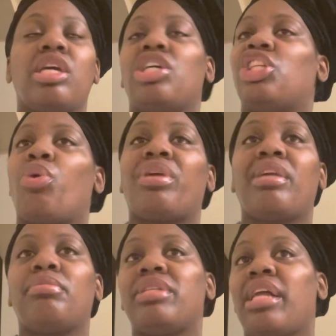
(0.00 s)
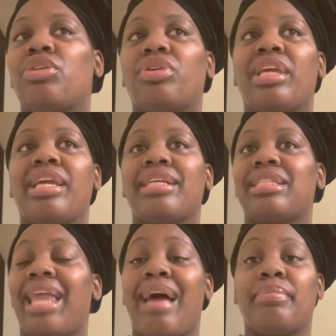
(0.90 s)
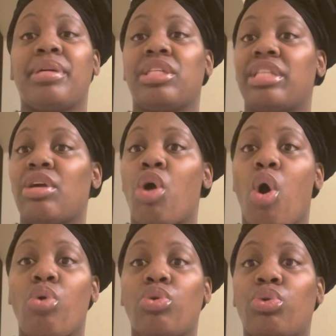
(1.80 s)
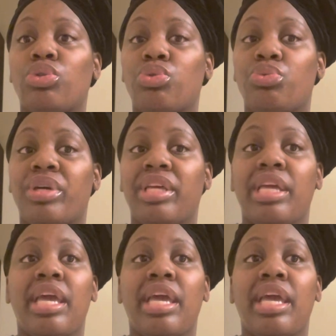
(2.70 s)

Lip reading: Don't keep telling your kids lie, because they're going to hold on to it.